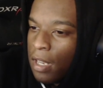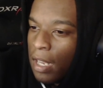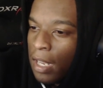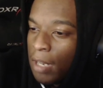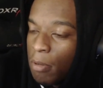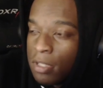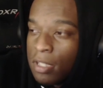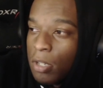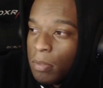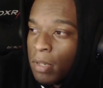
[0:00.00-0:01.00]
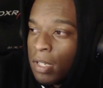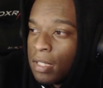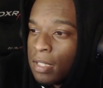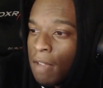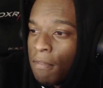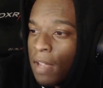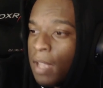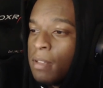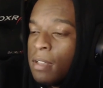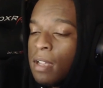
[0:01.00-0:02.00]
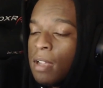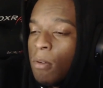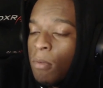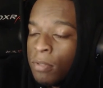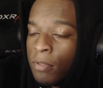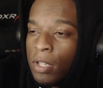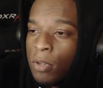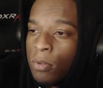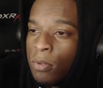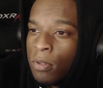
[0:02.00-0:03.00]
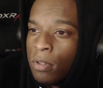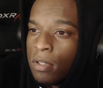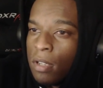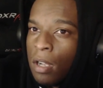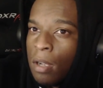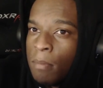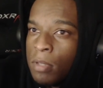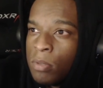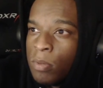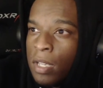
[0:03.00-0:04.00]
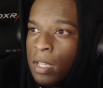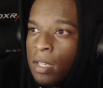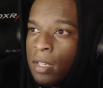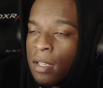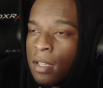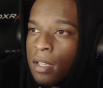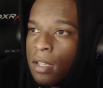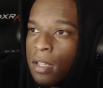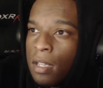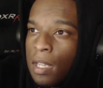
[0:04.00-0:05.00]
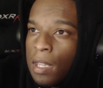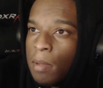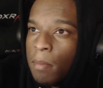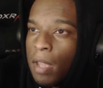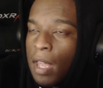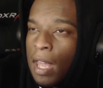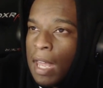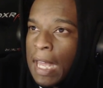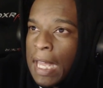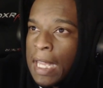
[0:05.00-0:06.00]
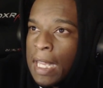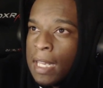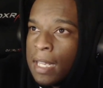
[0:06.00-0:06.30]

And it was dope, bruh. That fight was really cool um, between him and